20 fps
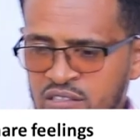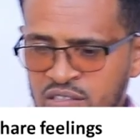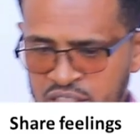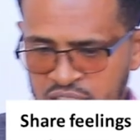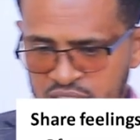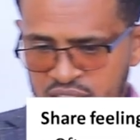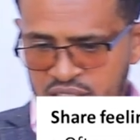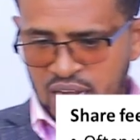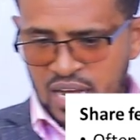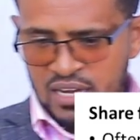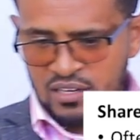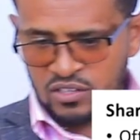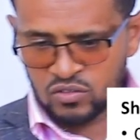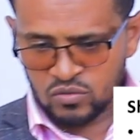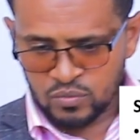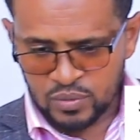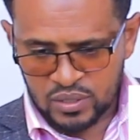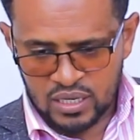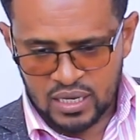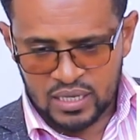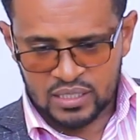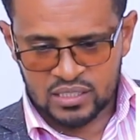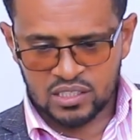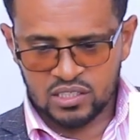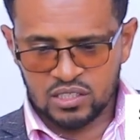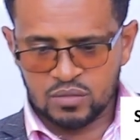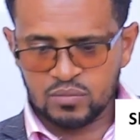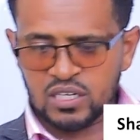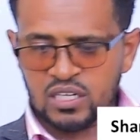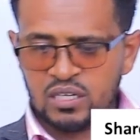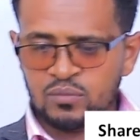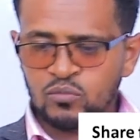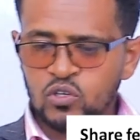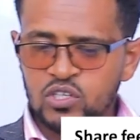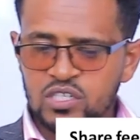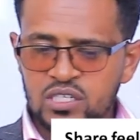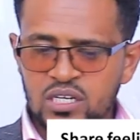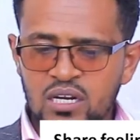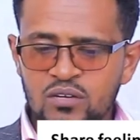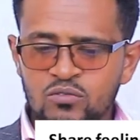just can you be extremely
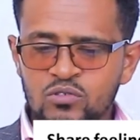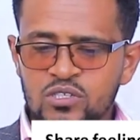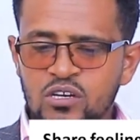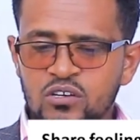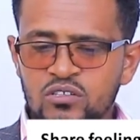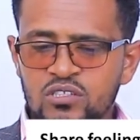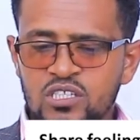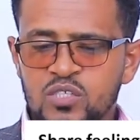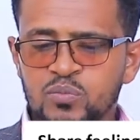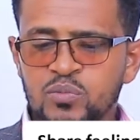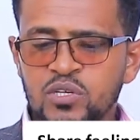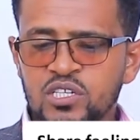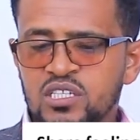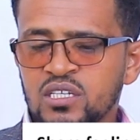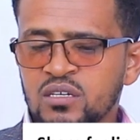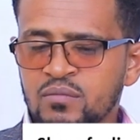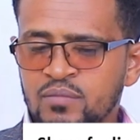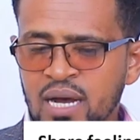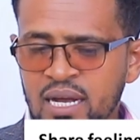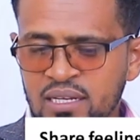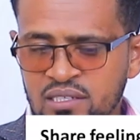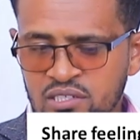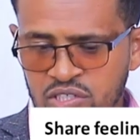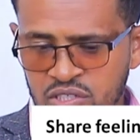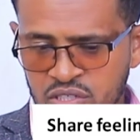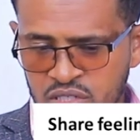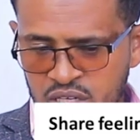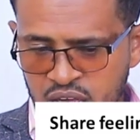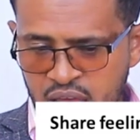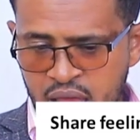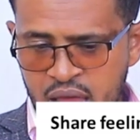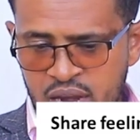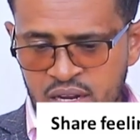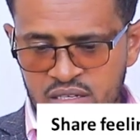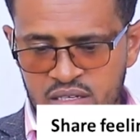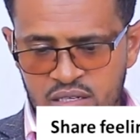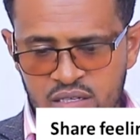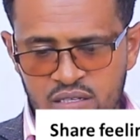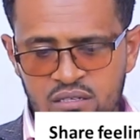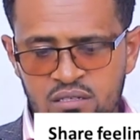emotional without expressing much
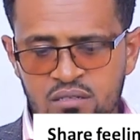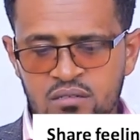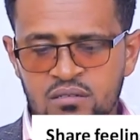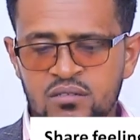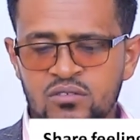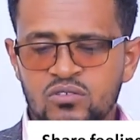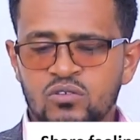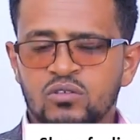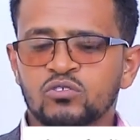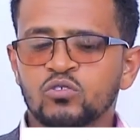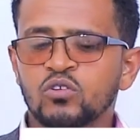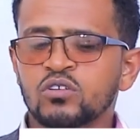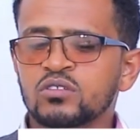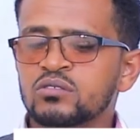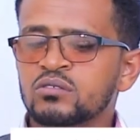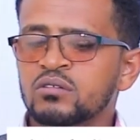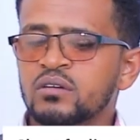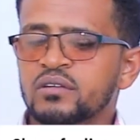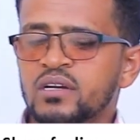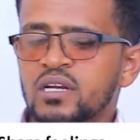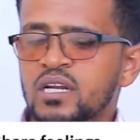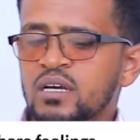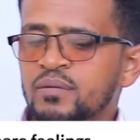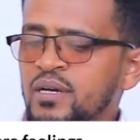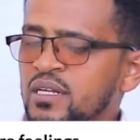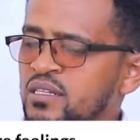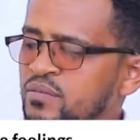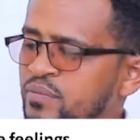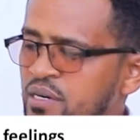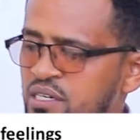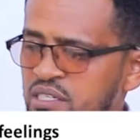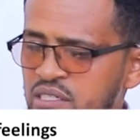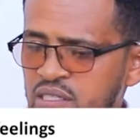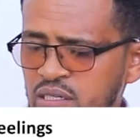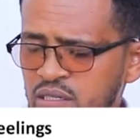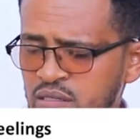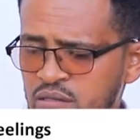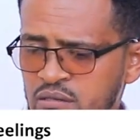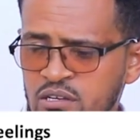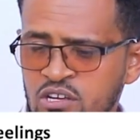anything. So talk to a relevant
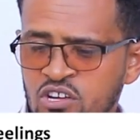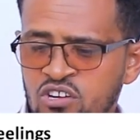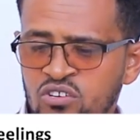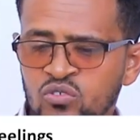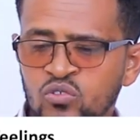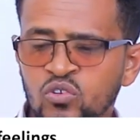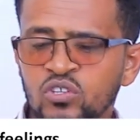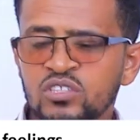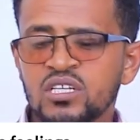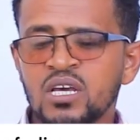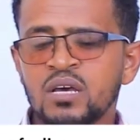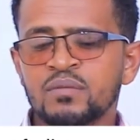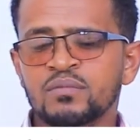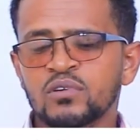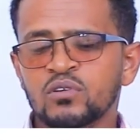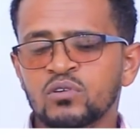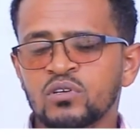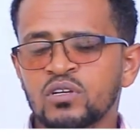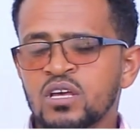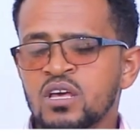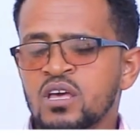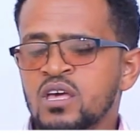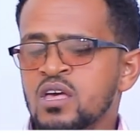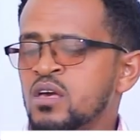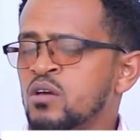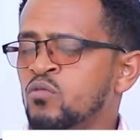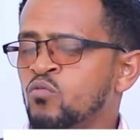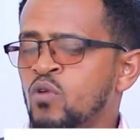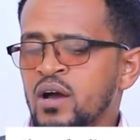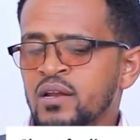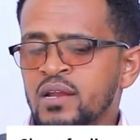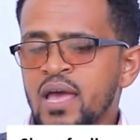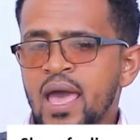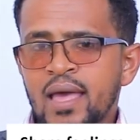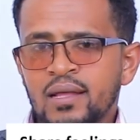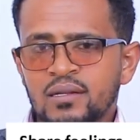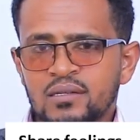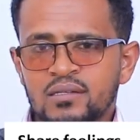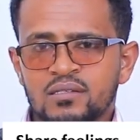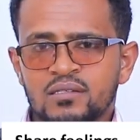person, not everyone
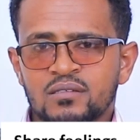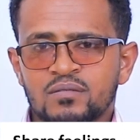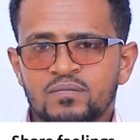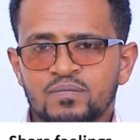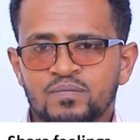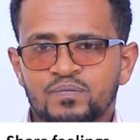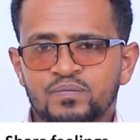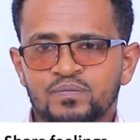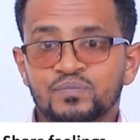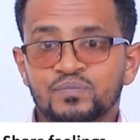else.